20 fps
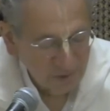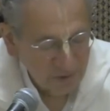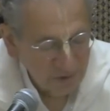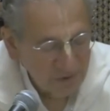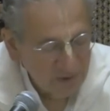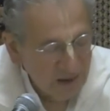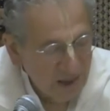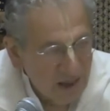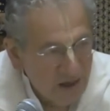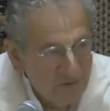we
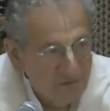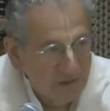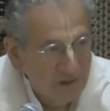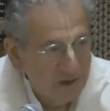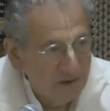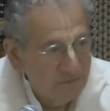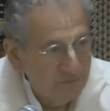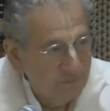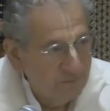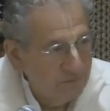don't have
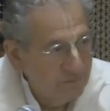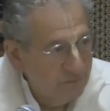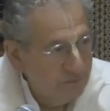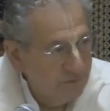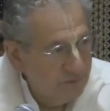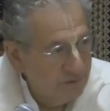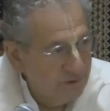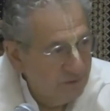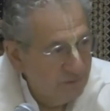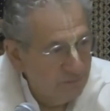that
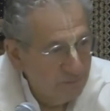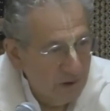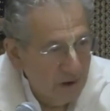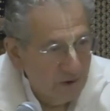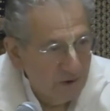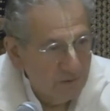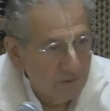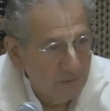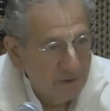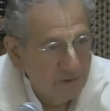
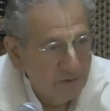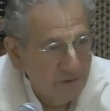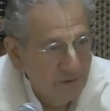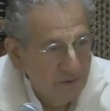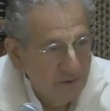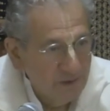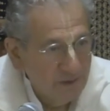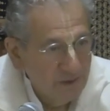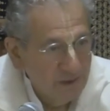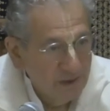empowerment.
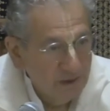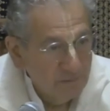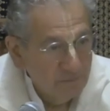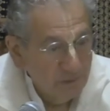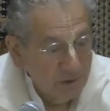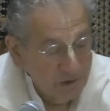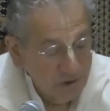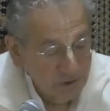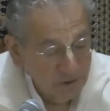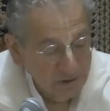
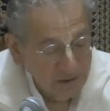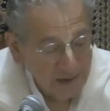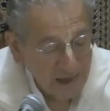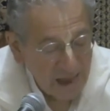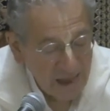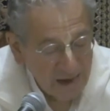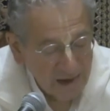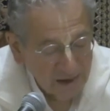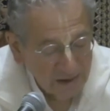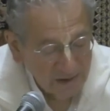But you get